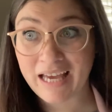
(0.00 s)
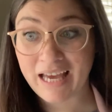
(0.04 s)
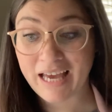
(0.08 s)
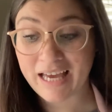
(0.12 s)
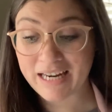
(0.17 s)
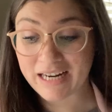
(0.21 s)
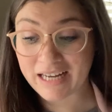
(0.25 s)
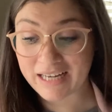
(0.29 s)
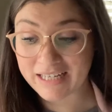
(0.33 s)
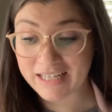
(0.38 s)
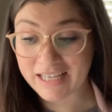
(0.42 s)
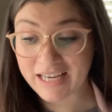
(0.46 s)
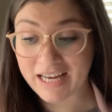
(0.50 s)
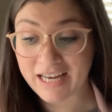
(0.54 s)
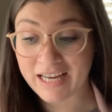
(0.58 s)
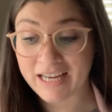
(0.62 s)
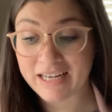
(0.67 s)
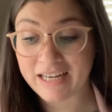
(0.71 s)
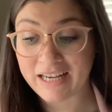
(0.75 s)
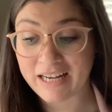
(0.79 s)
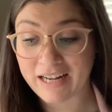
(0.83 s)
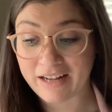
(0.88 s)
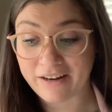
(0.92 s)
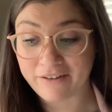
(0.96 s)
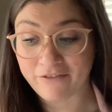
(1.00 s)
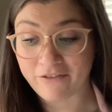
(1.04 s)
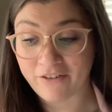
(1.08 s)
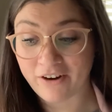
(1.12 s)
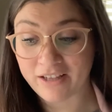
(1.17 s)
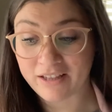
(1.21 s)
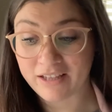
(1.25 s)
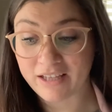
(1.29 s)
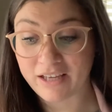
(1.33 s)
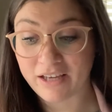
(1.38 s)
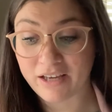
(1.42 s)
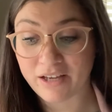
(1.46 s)
and unkind and
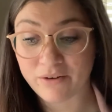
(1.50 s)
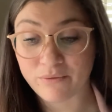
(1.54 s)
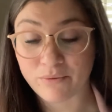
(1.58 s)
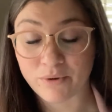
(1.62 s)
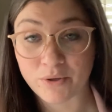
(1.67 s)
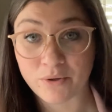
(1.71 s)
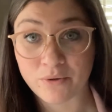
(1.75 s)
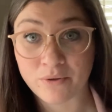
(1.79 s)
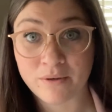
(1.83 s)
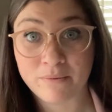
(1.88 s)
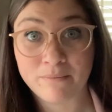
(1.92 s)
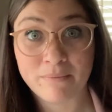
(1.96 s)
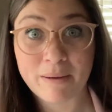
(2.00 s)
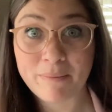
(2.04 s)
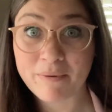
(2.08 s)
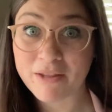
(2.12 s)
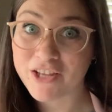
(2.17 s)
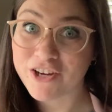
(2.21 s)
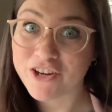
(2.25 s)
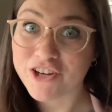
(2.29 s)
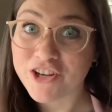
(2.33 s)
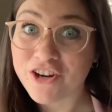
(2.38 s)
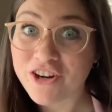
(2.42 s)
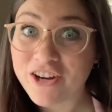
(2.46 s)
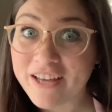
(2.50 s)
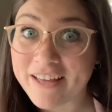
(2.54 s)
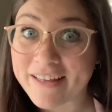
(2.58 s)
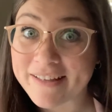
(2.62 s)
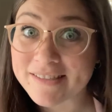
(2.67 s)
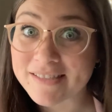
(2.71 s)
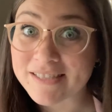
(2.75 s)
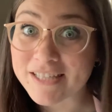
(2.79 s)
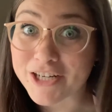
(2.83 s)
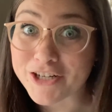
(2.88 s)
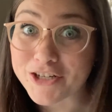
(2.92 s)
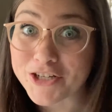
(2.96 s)
unfriendly and rude. Maybe they're your
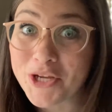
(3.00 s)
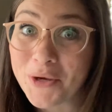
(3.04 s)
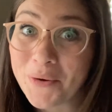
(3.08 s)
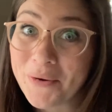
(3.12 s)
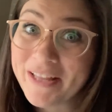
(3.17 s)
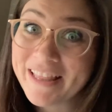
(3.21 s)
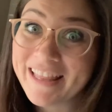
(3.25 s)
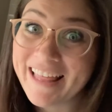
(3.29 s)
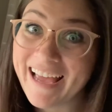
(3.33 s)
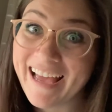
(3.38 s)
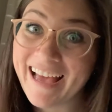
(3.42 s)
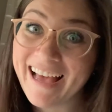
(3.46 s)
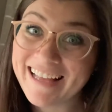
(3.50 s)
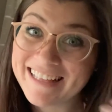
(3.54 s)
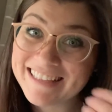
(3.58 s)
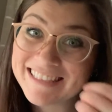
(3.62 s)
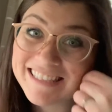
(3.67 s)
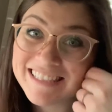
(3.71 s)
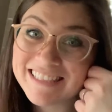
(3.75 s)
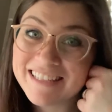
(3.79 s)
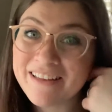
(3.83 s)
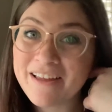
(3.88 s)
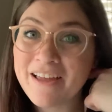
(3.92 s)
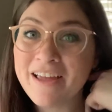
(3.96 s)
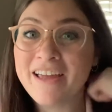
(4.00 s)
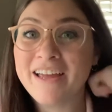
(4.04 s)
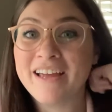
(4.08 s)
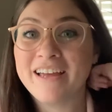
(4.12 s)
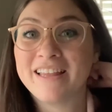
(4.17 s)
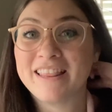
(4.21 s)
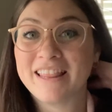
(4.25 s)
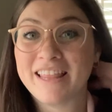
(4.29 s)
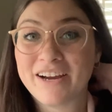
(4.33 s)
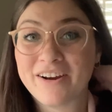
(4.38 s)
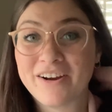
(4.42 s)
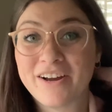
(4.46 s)
kids that are doing that.
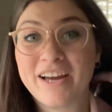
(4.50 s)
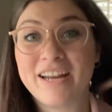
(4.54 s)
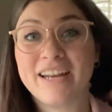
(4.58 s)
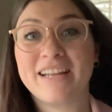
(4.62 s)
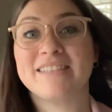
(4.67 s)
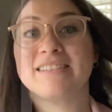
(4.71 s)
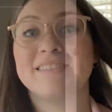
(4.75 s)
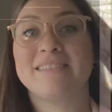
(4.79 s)
They're gonna